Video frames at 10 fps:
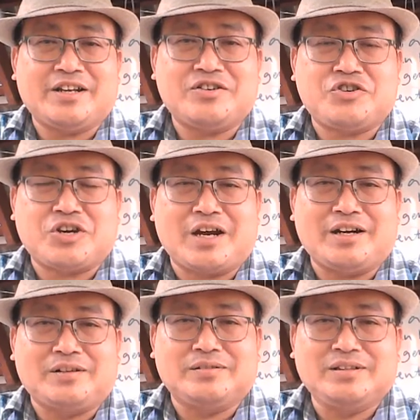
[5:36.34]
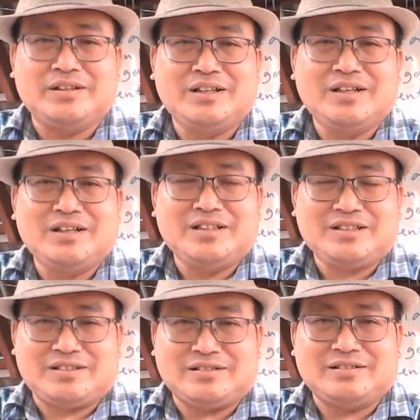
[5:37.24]
channel.
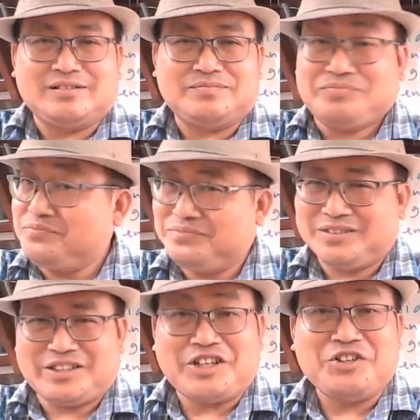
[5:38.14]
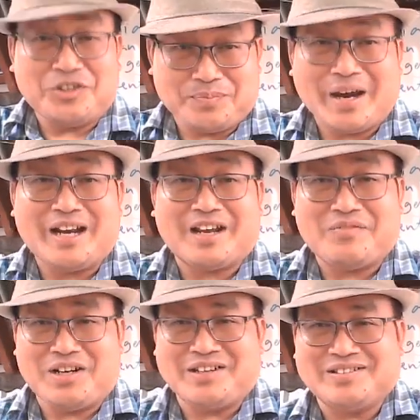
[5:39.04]
So see you in my next
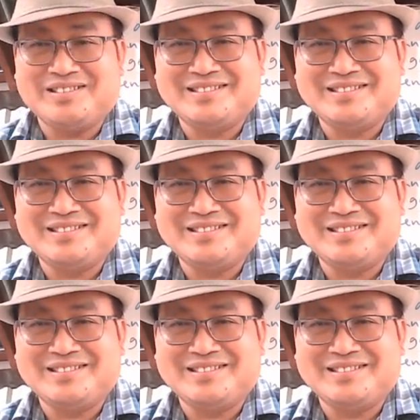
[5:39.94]
video.